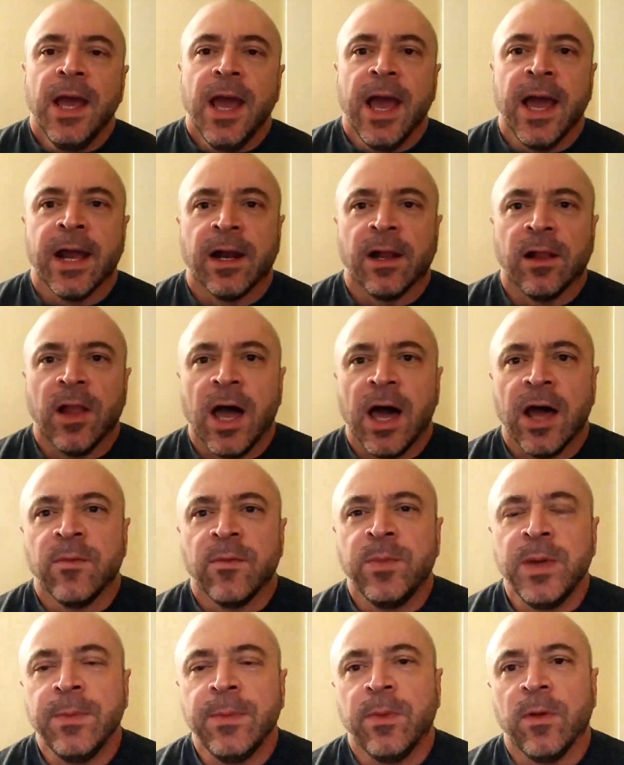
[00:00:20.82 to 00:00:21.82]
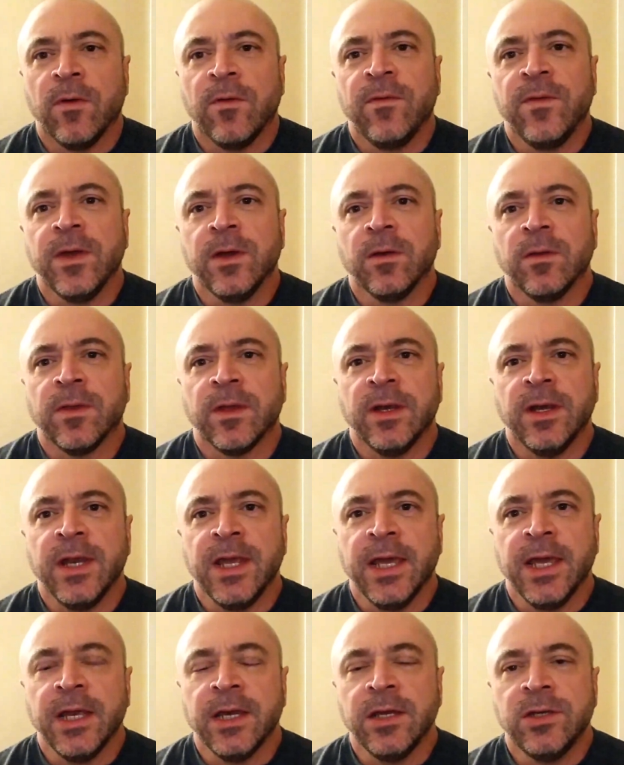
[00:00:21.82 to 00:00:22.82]
and a lot of people feel the
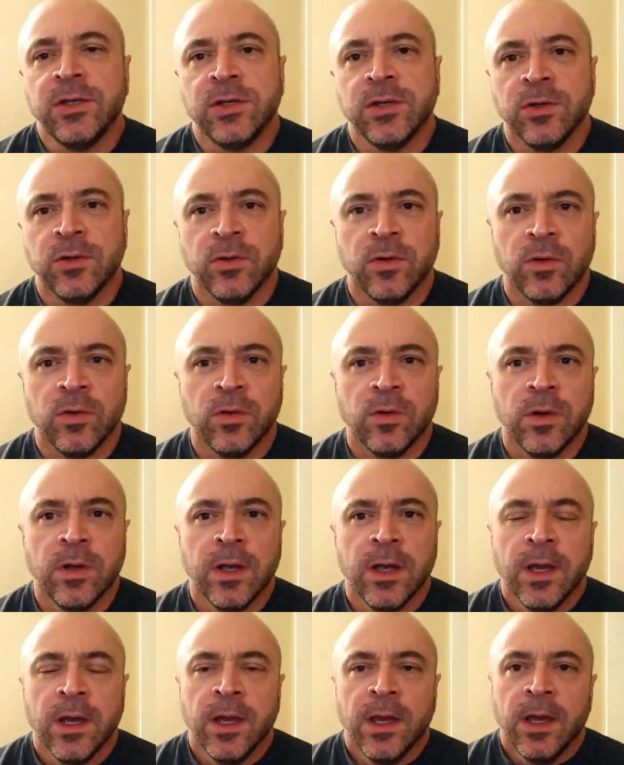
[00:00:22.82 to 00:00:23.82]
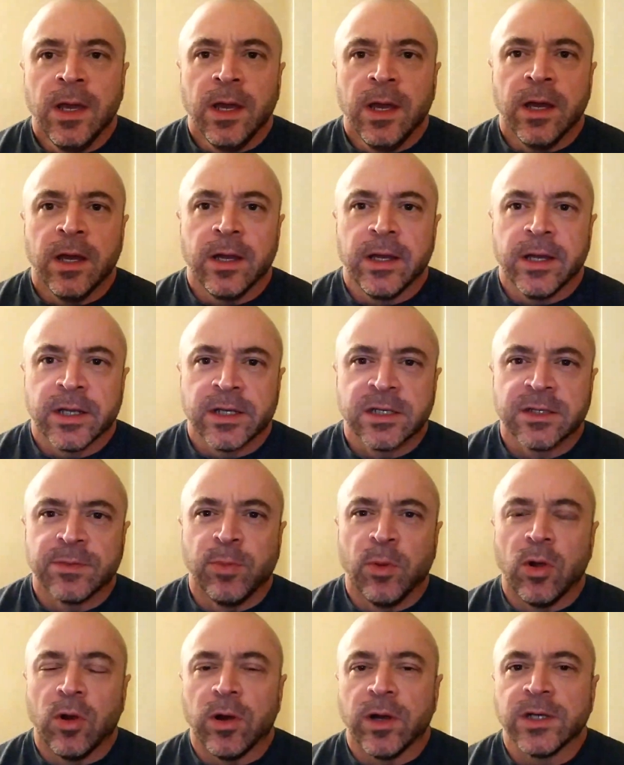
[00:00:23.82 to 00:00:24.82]
need to uh,
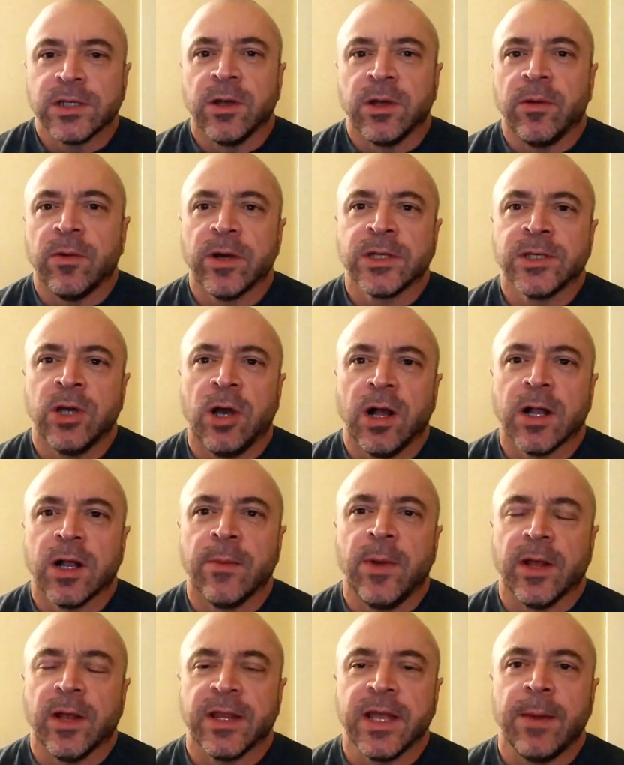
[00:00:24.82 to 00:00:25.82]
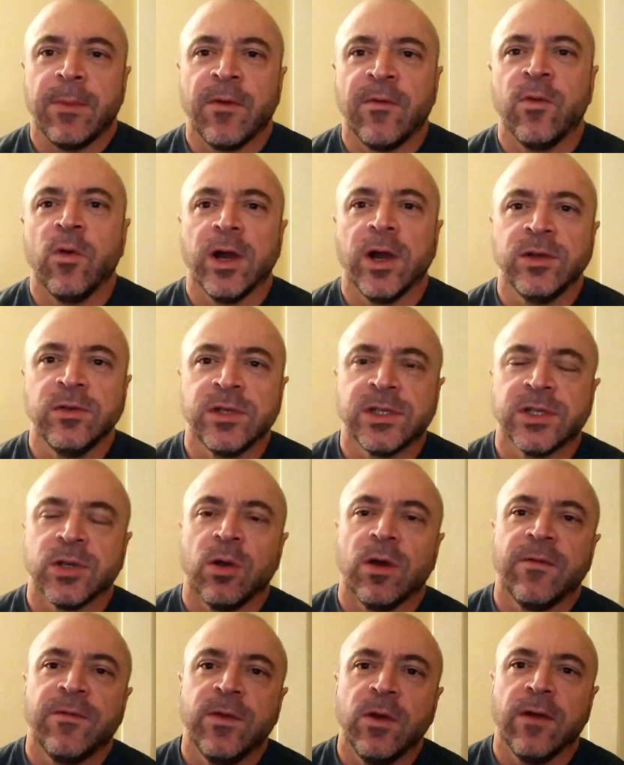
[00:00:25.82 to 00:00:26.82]
explore it. So I want to talk about that. Before I do
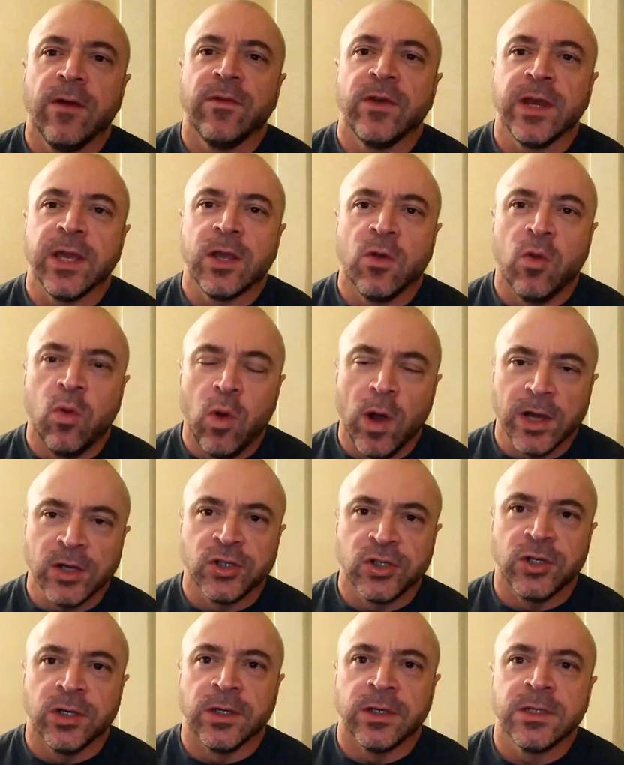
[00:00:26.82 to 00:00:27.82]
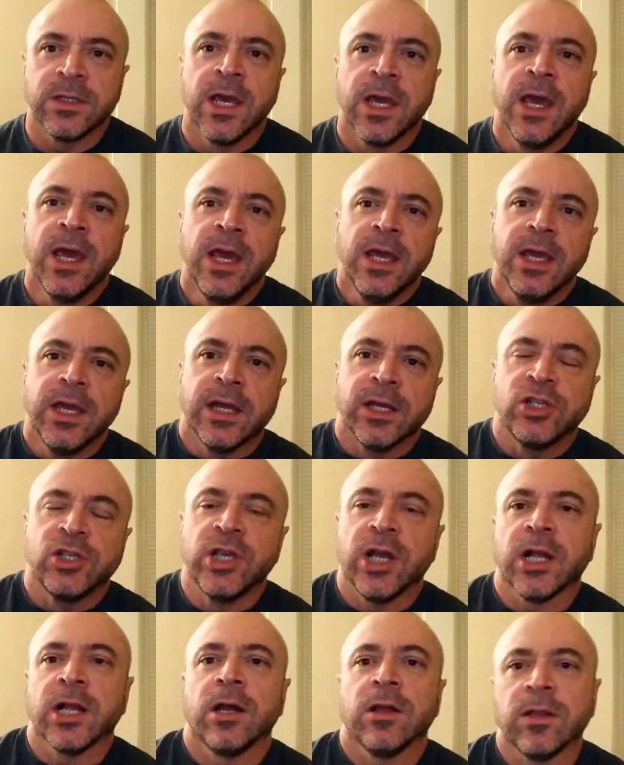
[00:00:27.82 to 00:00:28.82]
so, if you have any questions, you can
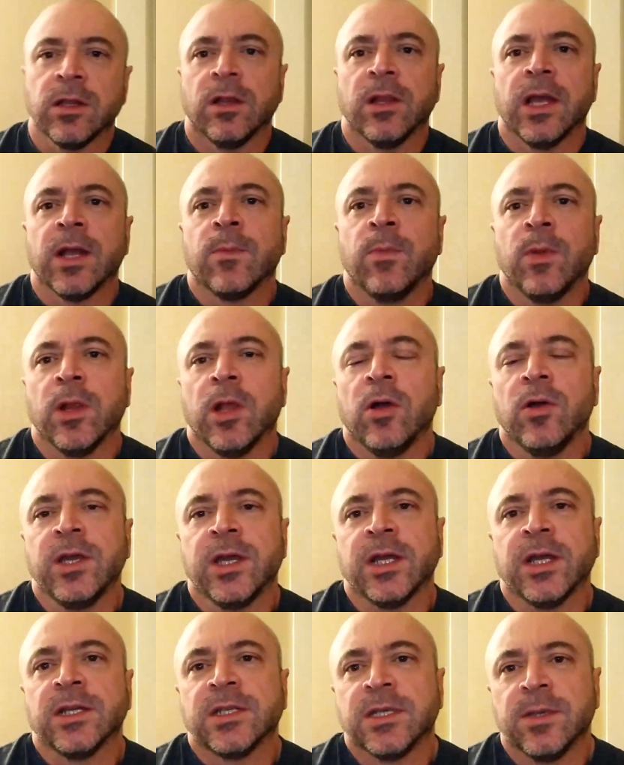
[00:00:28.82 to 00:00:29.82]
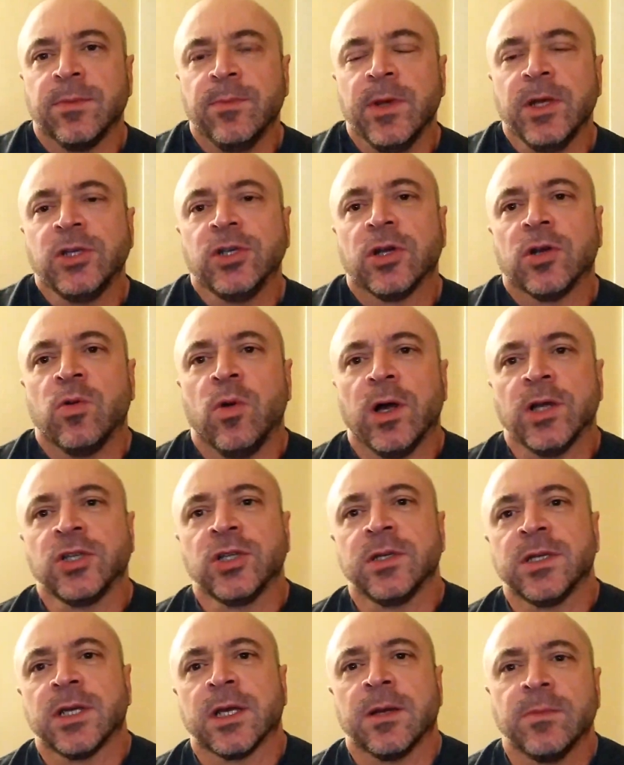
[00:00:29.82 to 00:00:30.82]
check out the link below. You can submit your
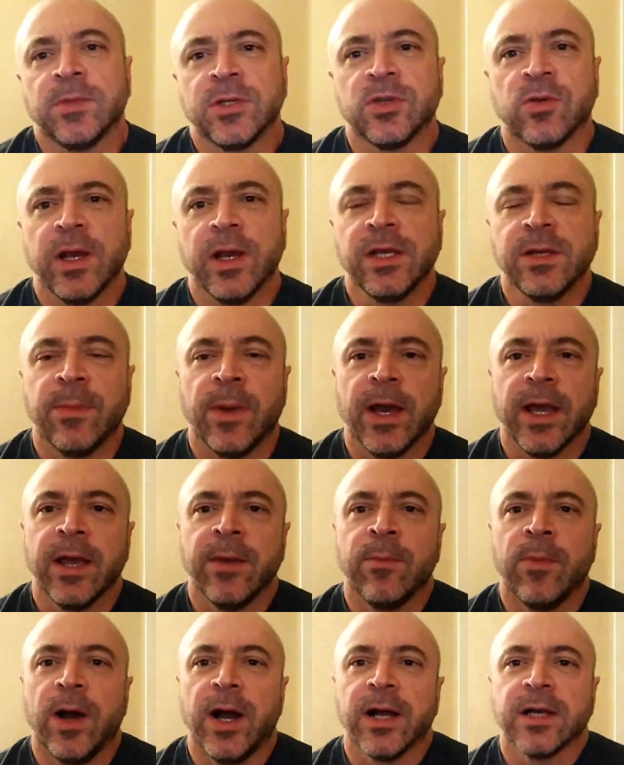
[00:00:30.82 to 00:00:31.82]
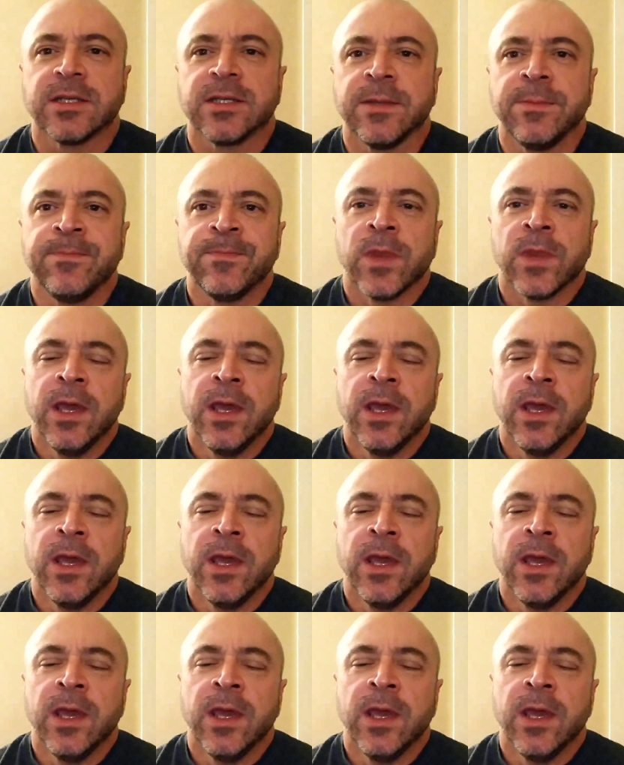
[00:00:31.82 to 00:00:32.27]
questions. They come straight to my inbox.